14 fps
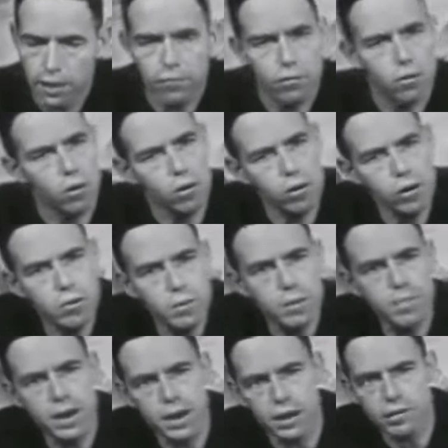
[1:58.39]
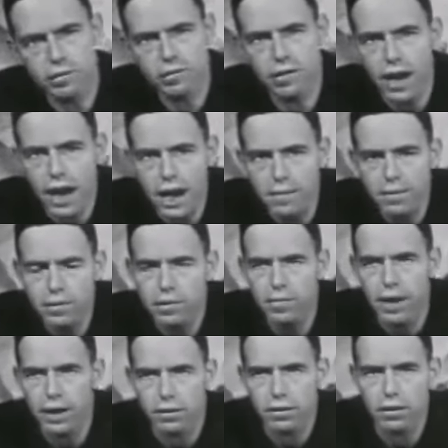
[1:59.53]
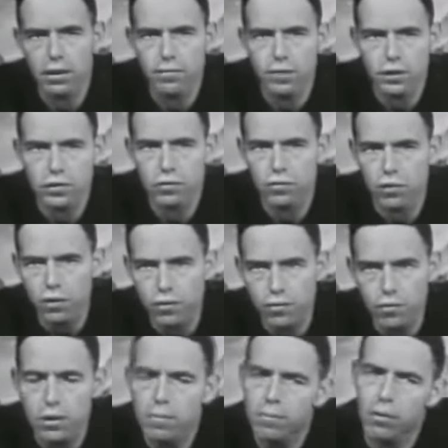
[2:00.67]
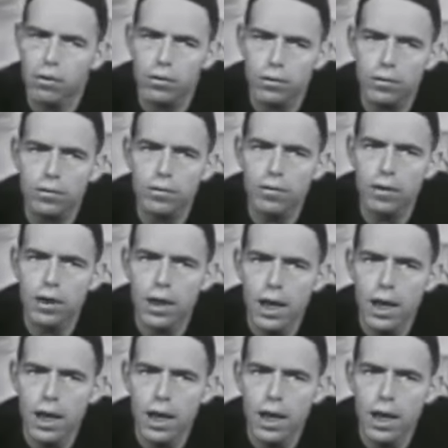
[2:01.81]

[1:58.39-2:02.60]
And for all human beings, time is a matter of extraordinary importance.